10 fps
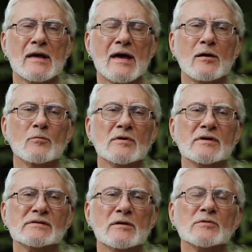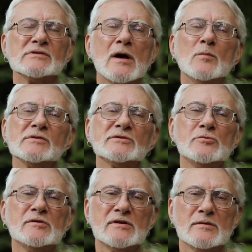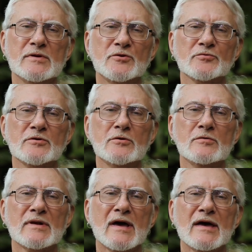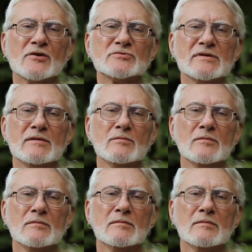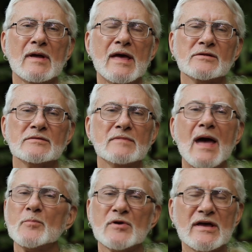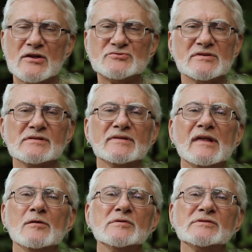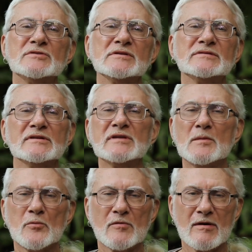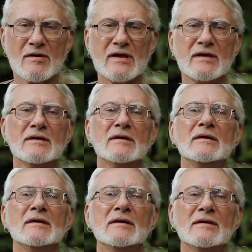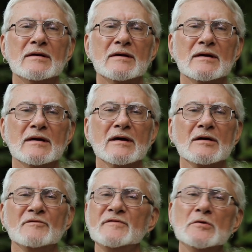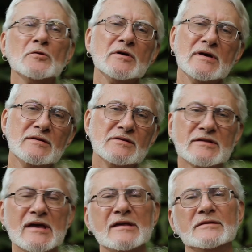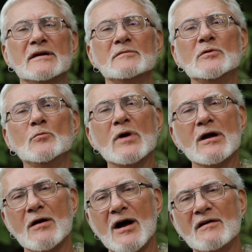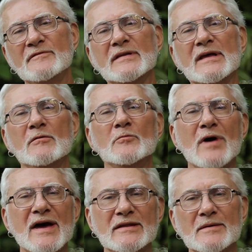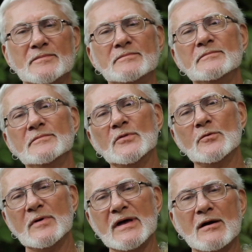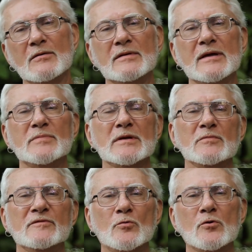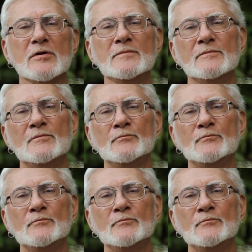It was almost too good to be true, and I actually had apprehensions that it was just a temporary feel-good state that would wear off and I would wind up the way I had been before.